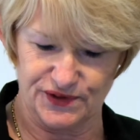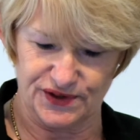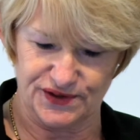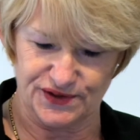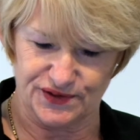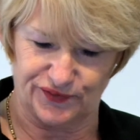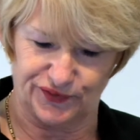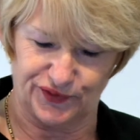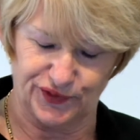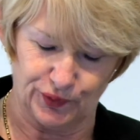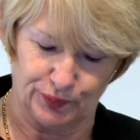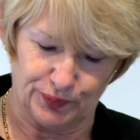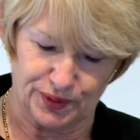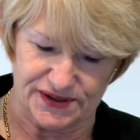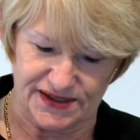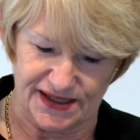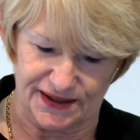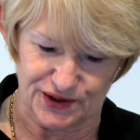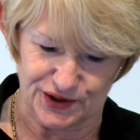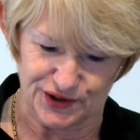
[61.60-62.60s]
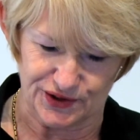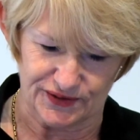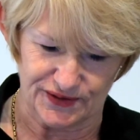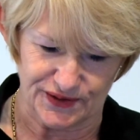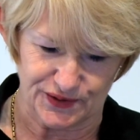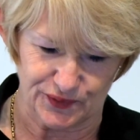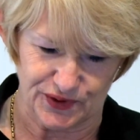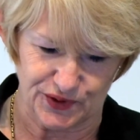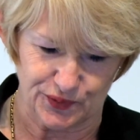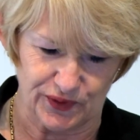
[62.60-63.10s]
just a few
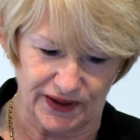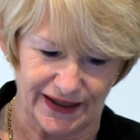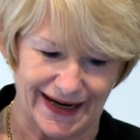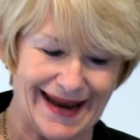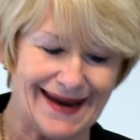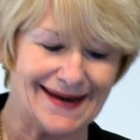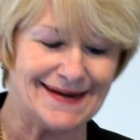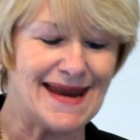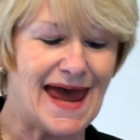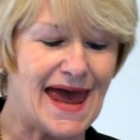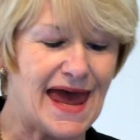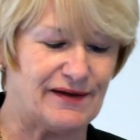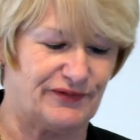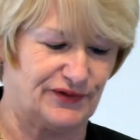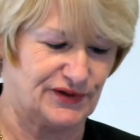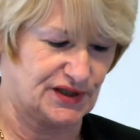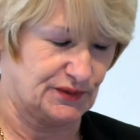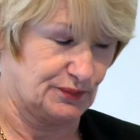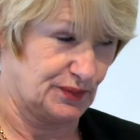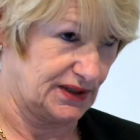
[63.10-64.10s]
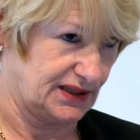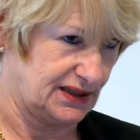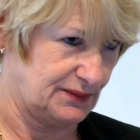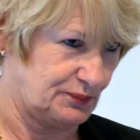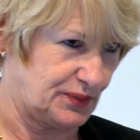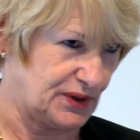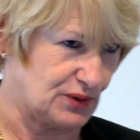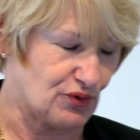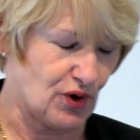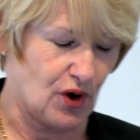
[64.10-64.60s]
predictions which will inevitably
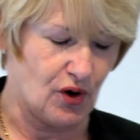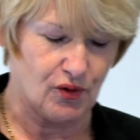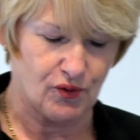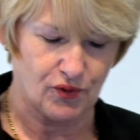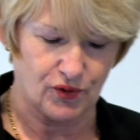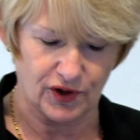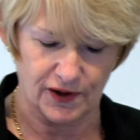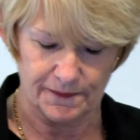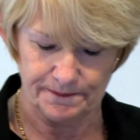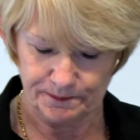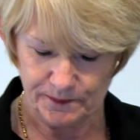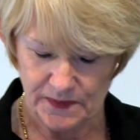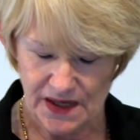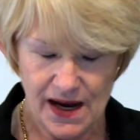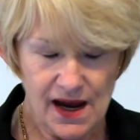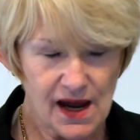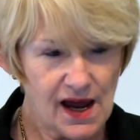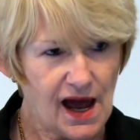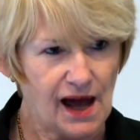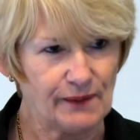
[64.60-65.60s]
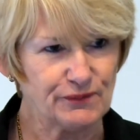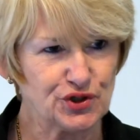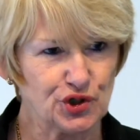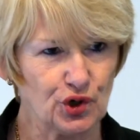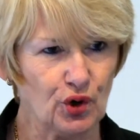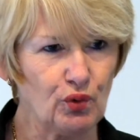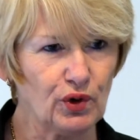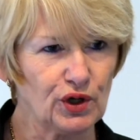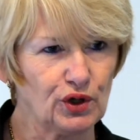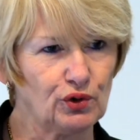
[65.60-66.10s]
be wrong. I'm
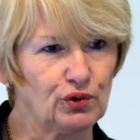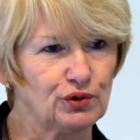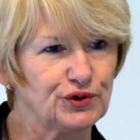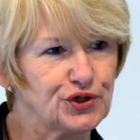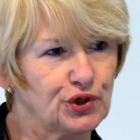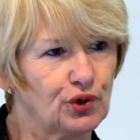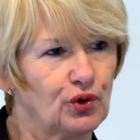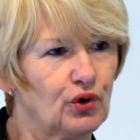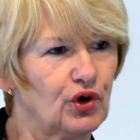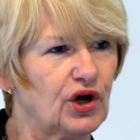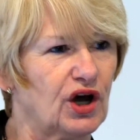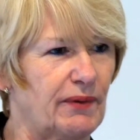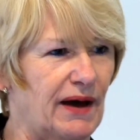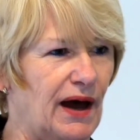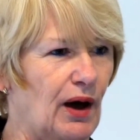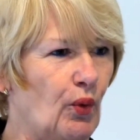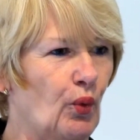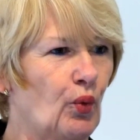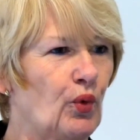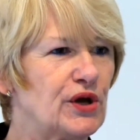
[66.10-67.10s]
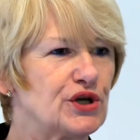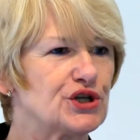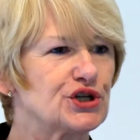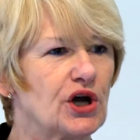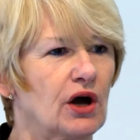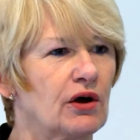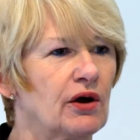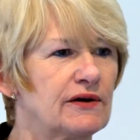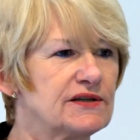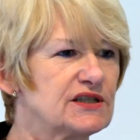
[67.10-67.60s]
sure we'll all talk about which
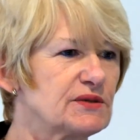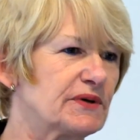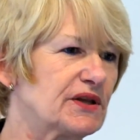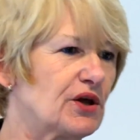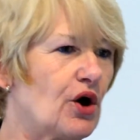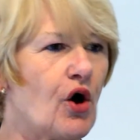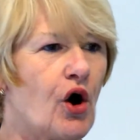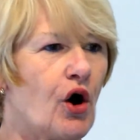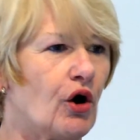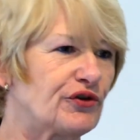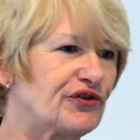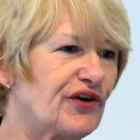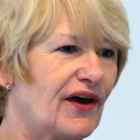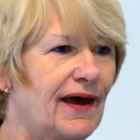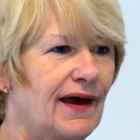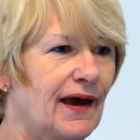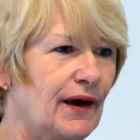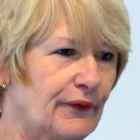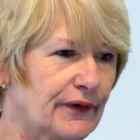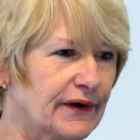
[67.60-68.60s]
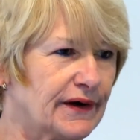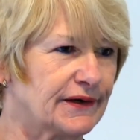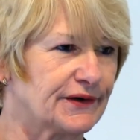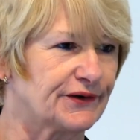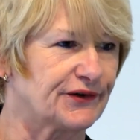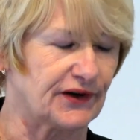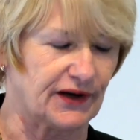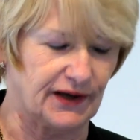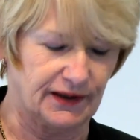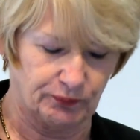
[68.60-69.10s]
are going to be the hot
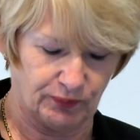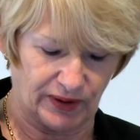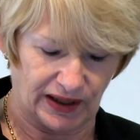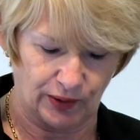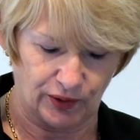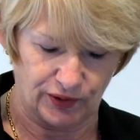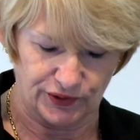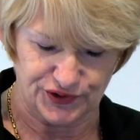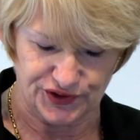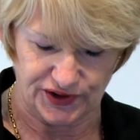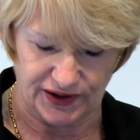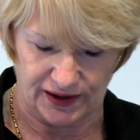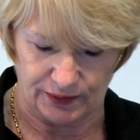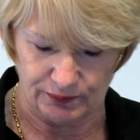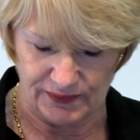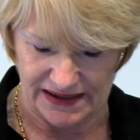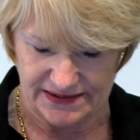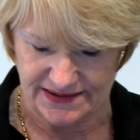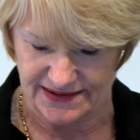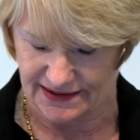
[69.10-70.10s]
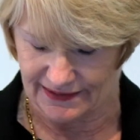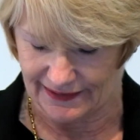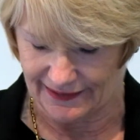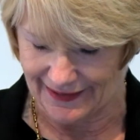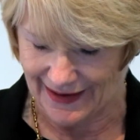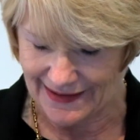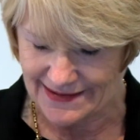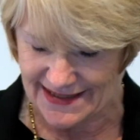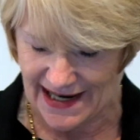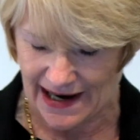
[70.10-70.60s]
areas in biology and medicine,
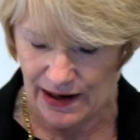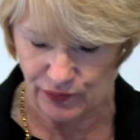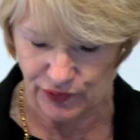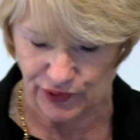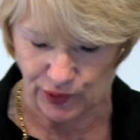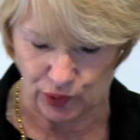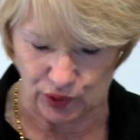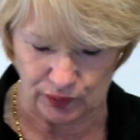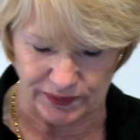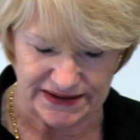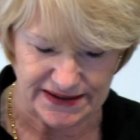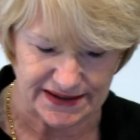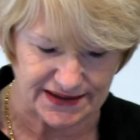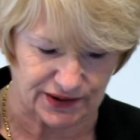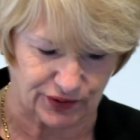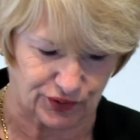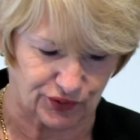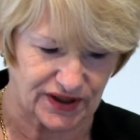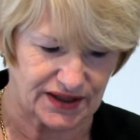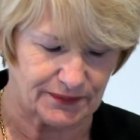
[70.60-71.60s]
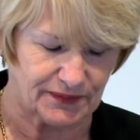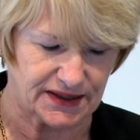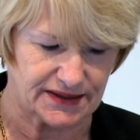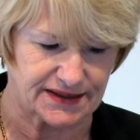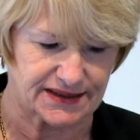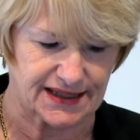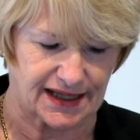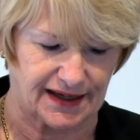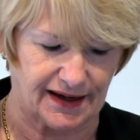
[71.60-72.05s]
and I doubt there will be disagreement,